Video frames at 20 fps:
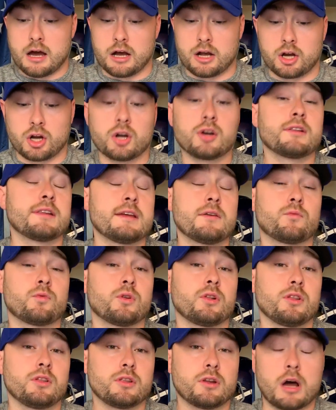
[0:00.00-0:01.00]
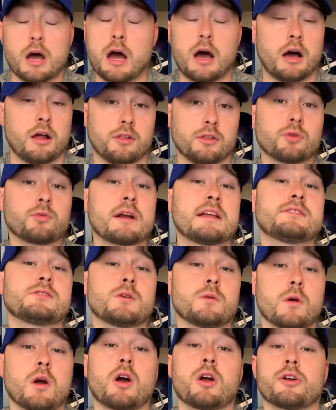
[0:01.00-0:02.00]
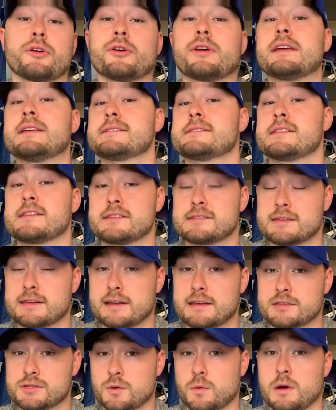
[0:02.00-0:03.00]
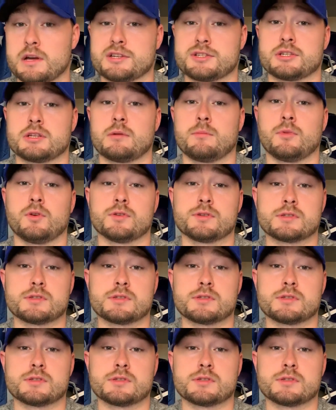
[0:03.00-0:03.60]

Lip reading: Currently, Lorenzo Carter is listed as questionable,